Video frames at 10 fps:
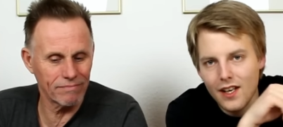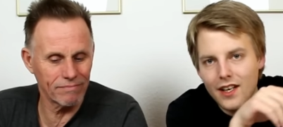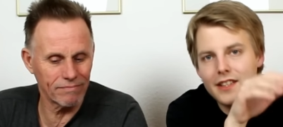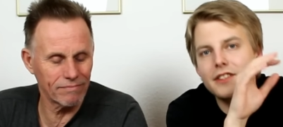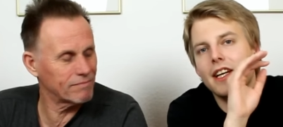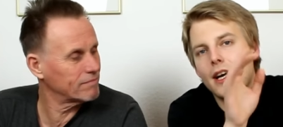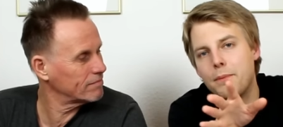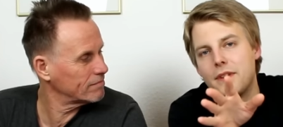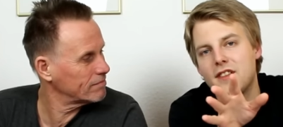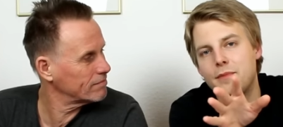Speaker 1: Uh, check
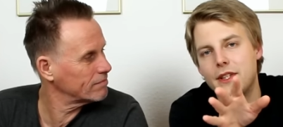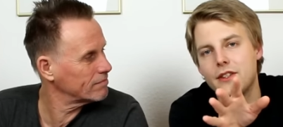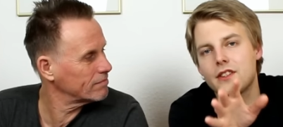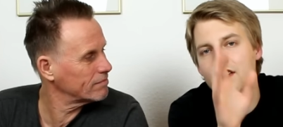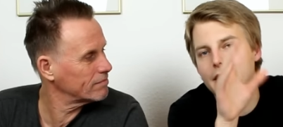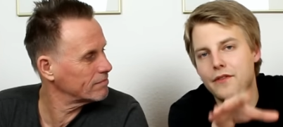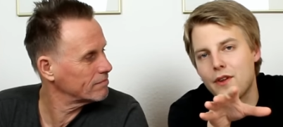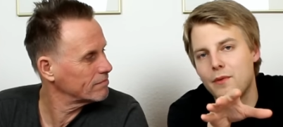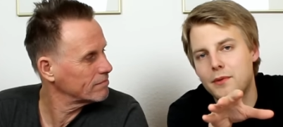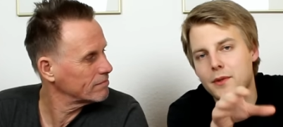out Best of Beers. Link
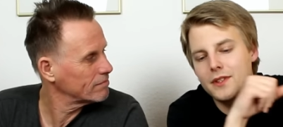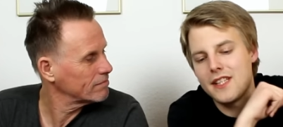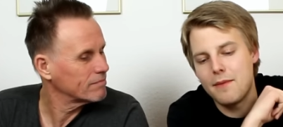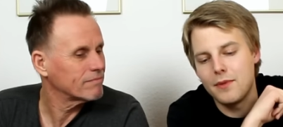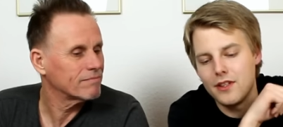for the web shop is down